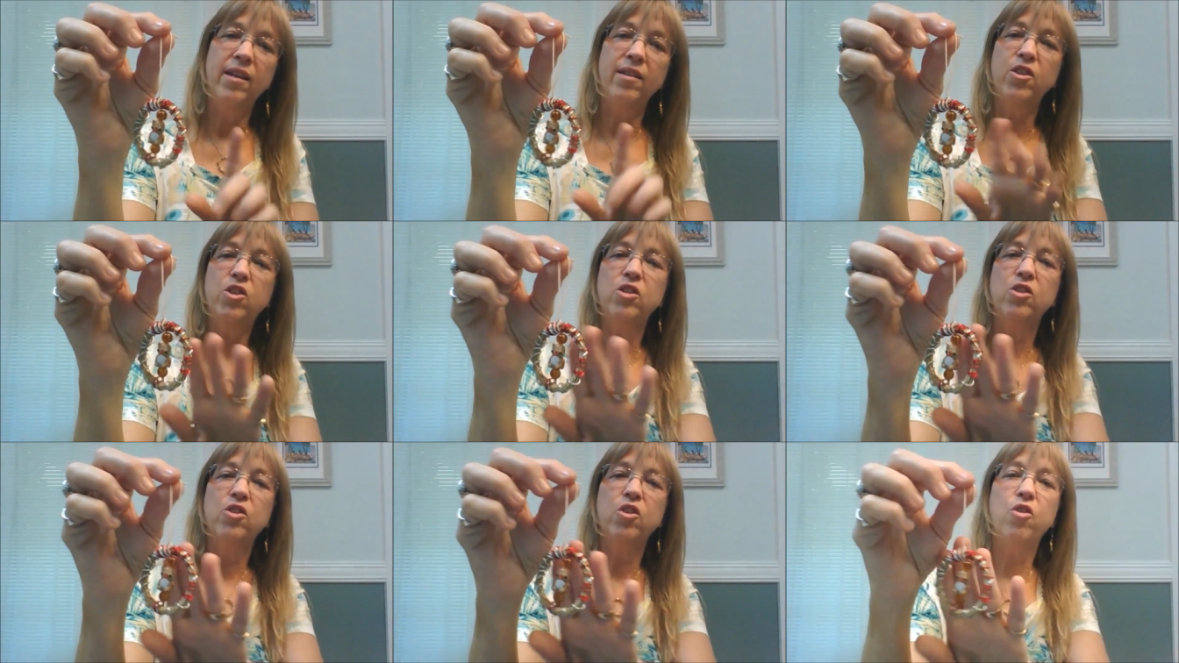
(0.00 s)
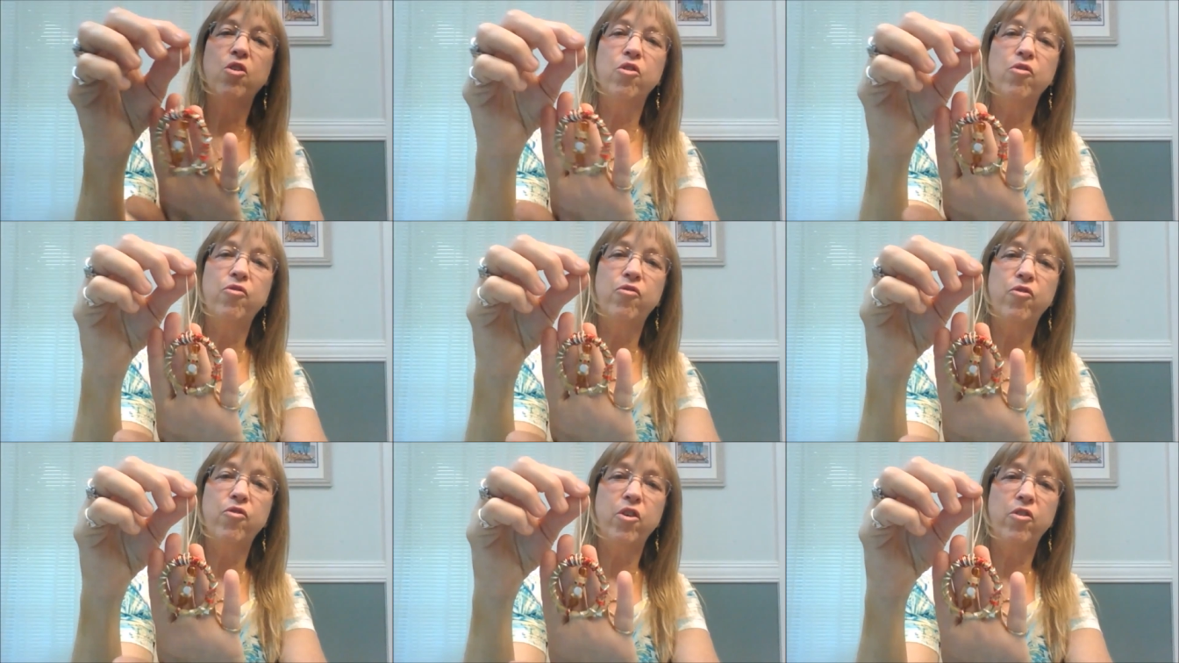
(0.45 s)
This is a
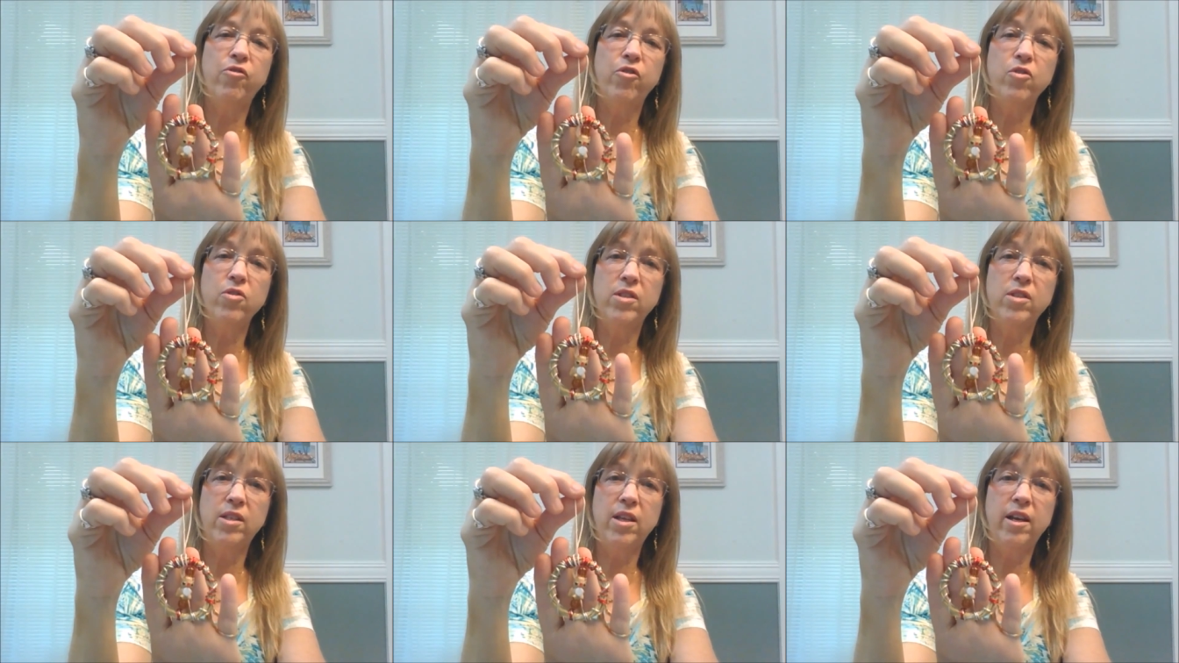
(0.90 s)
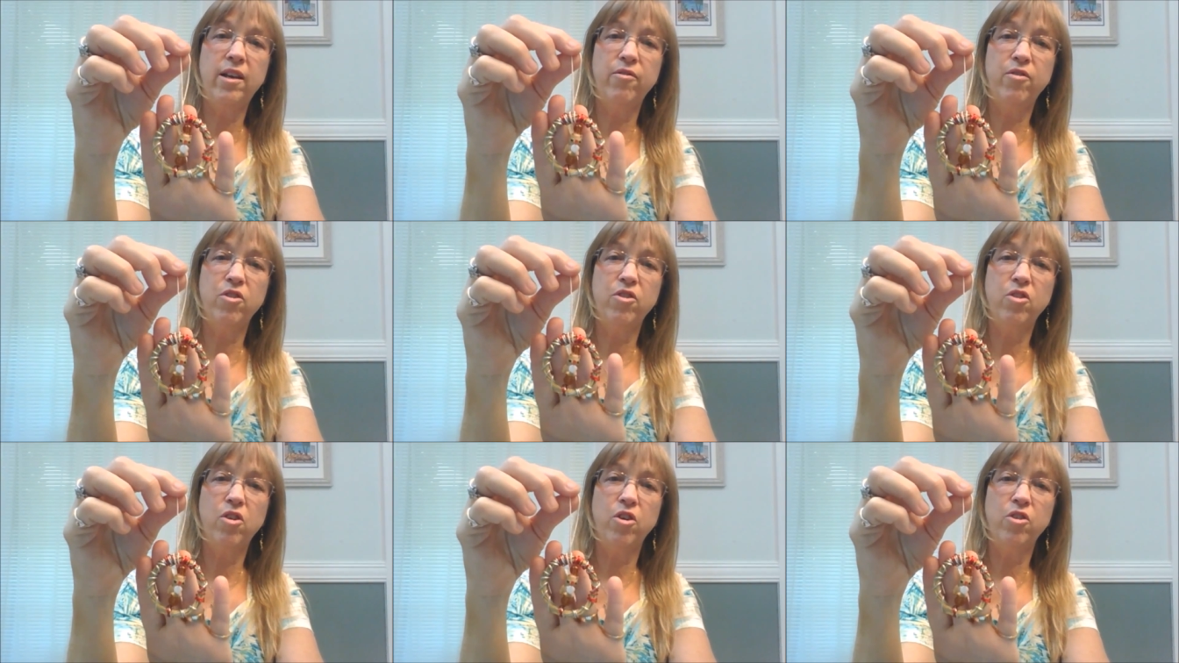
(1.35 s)
whole a full set of
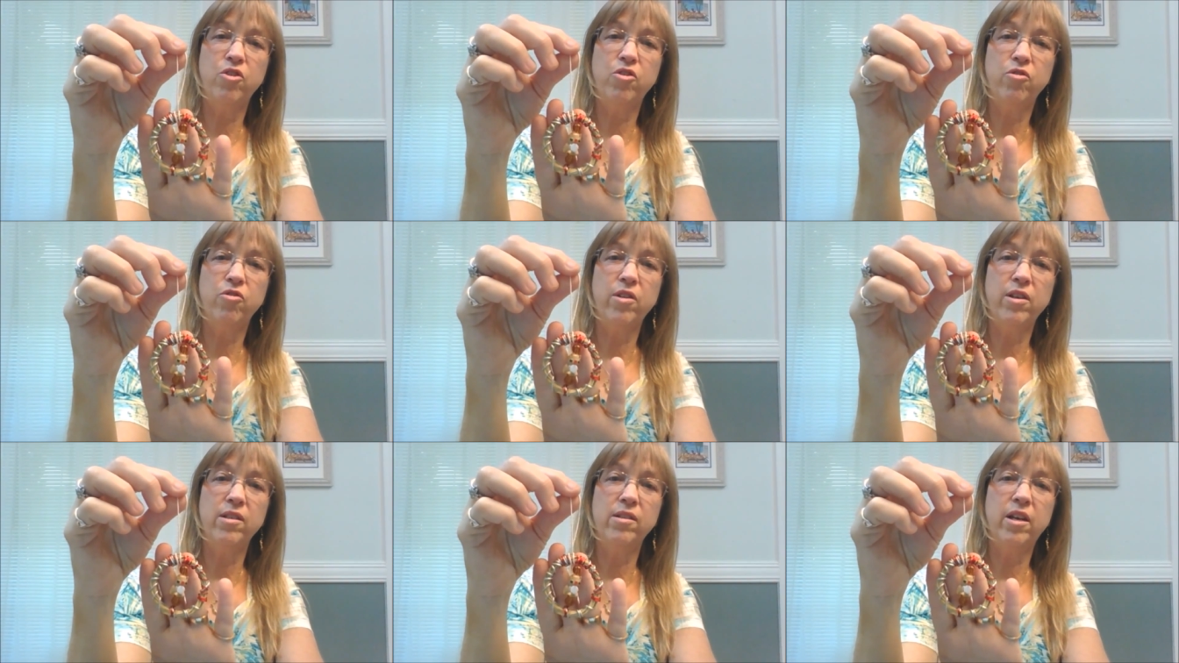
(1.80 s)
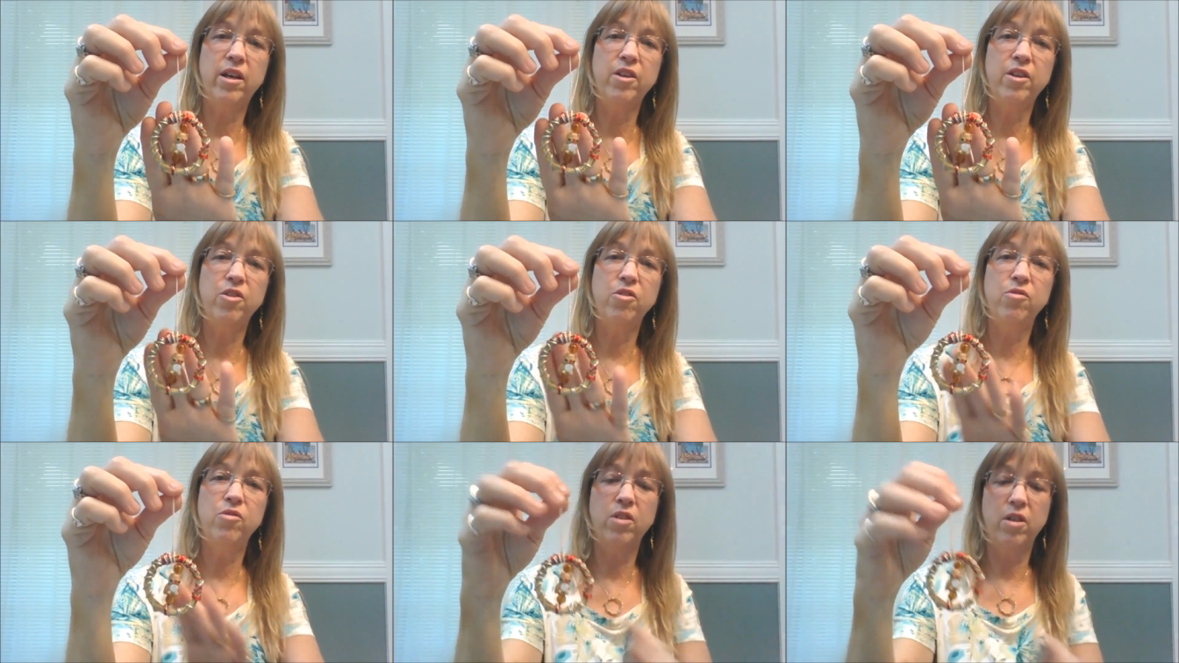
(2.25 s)
guitar strings that I
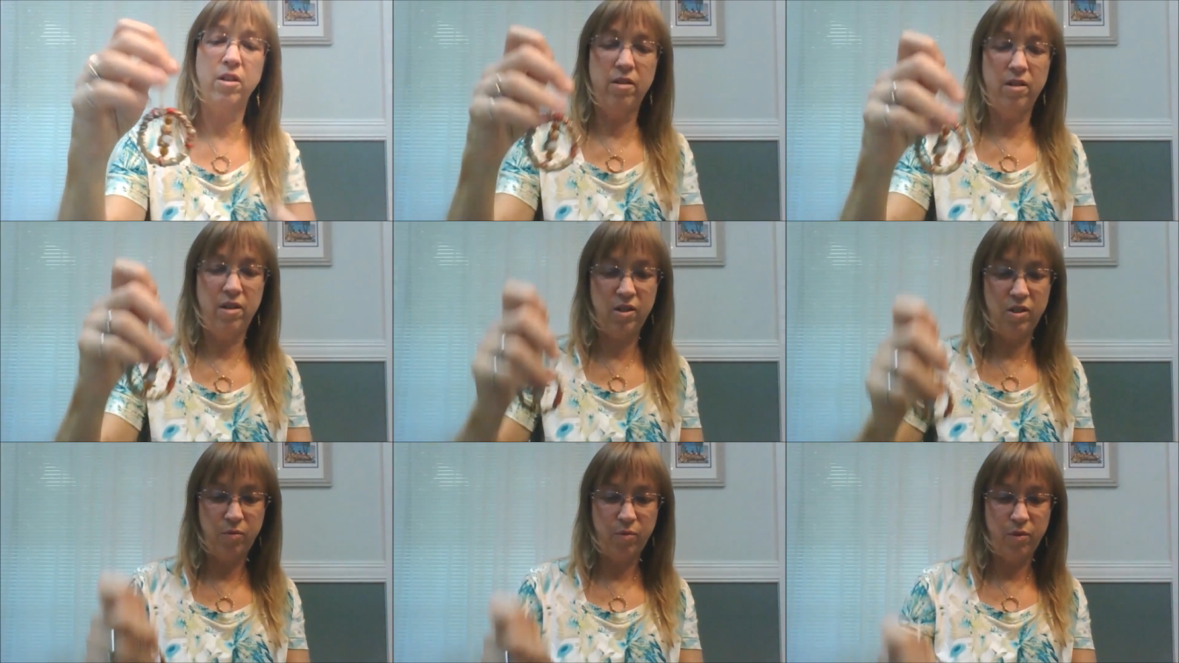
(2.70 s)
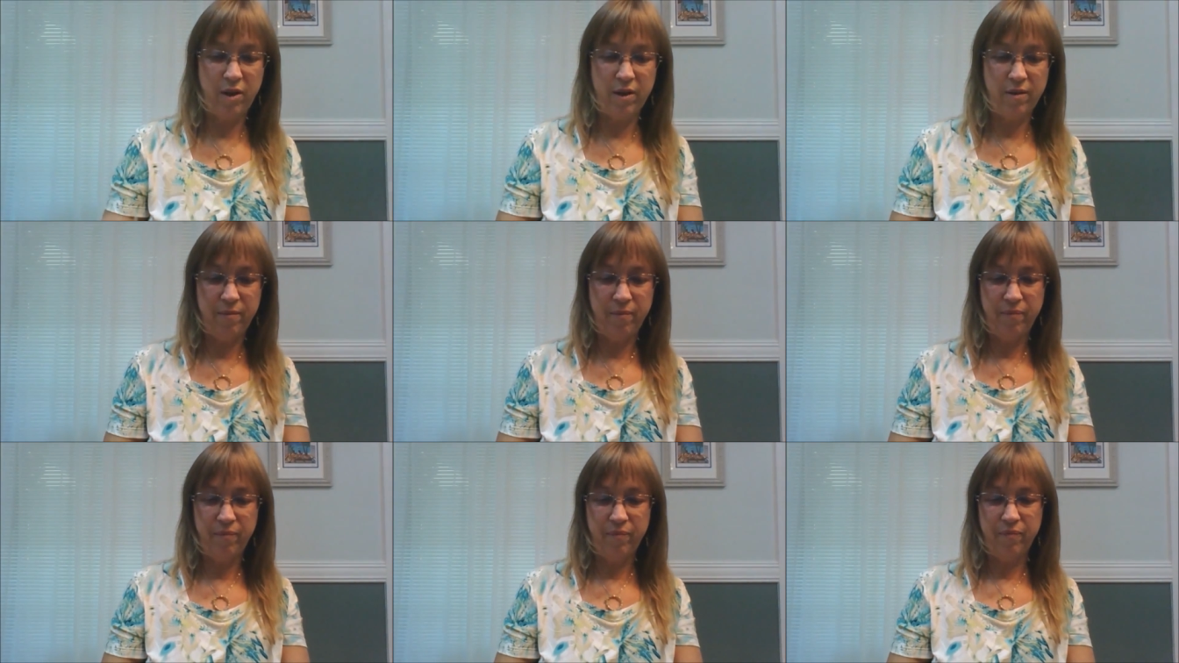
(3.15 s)
used on this one.